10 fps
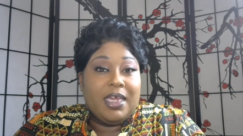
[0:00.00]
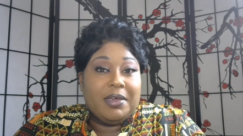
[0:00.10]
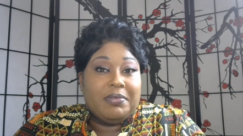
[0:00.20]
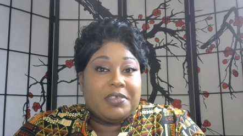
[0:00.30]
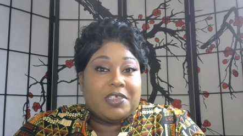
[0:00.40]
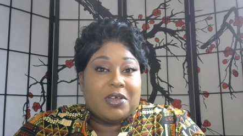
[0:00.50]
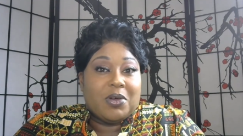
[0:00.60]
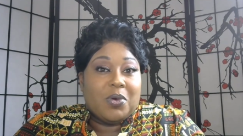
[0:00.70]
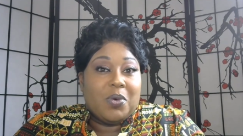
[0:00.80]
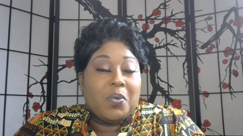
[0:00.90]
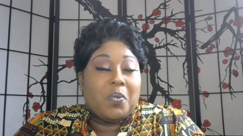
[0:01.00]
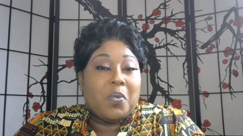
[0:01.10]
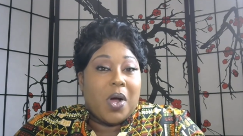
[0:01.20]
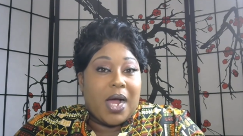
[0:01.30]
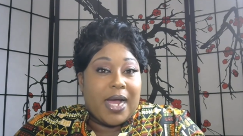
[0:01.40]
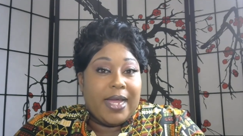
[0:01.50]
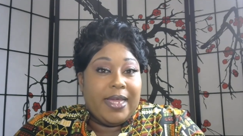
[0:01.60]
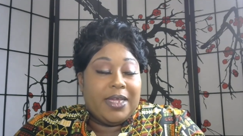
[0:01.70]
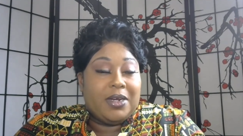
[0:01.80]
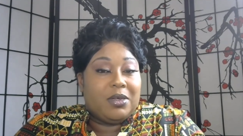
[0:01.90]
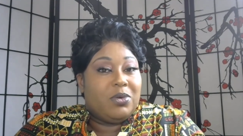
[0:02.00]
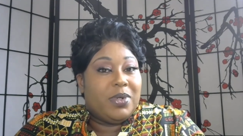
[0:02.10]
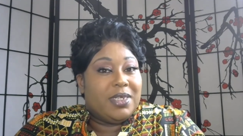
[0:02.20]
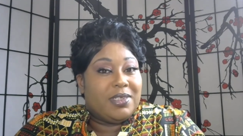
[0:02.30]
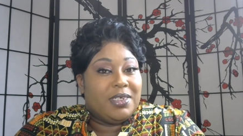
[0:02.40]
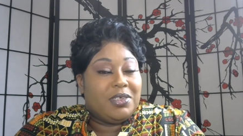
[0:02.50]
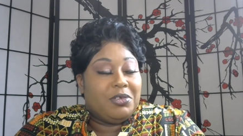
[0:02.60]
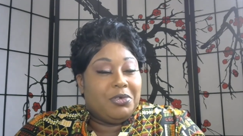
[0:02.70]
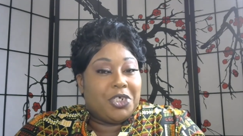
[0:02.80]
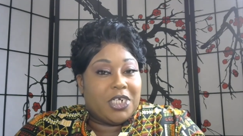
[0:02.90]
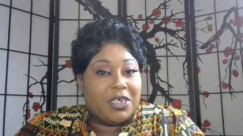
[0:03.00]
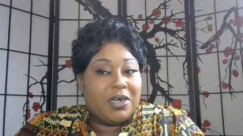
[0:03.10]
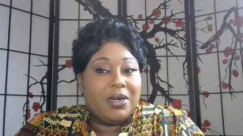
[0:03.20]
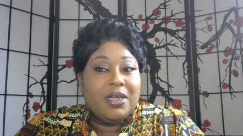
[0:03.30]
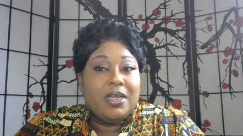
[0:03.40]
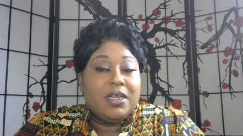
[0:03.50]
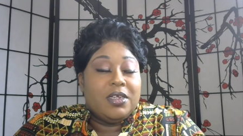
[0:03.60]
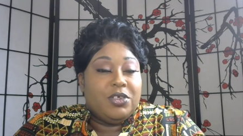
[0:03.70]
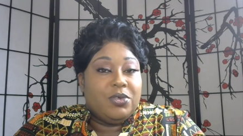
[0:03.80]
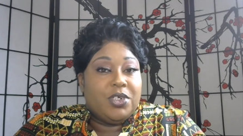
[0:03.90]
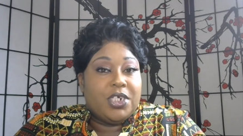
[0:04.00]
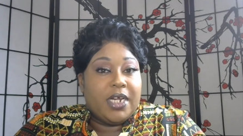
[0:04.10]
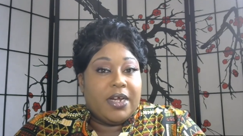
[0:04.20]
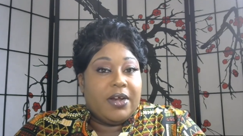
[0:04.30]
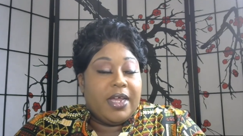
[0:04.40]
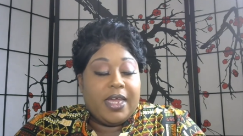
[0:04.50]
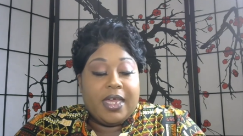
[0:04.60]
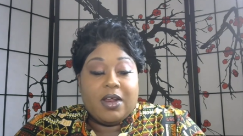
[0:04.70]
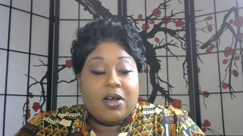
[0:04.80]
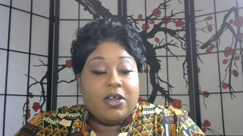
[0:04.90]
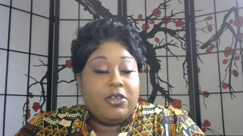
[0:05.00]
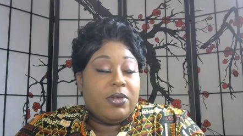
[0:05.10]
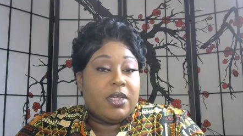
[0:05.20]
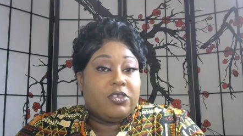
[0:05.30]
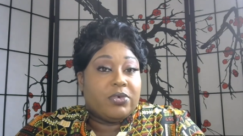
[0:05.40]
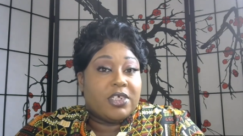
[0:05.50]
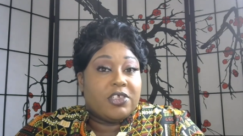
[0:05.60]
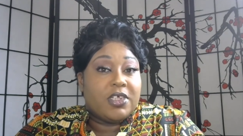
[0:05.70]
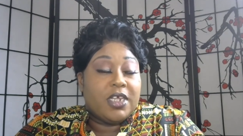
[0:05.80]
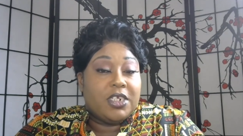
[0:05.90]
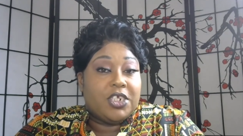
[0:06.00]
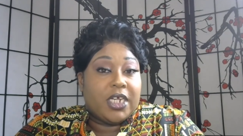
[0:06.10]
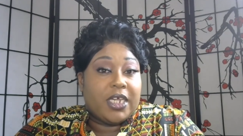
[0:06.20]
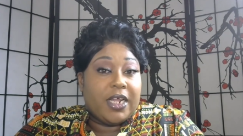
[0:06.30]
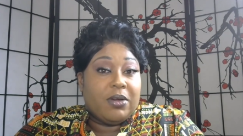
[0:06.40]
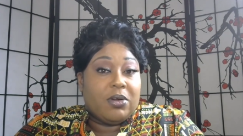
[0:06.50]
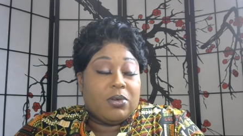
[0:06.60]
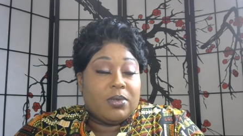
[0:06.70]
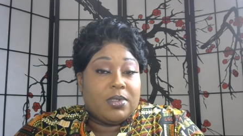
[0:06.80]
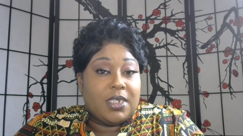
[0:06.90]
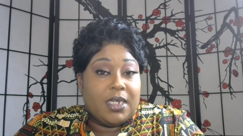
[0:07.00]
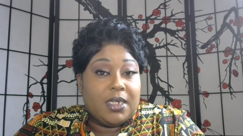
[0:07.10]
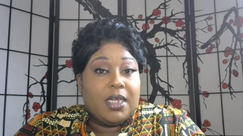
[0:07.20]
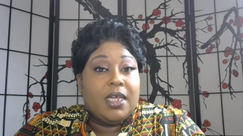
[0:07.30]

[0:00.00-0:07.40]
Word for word: If so, why and who is it? Do share. Do share. And are you interested in checking out Cocotique?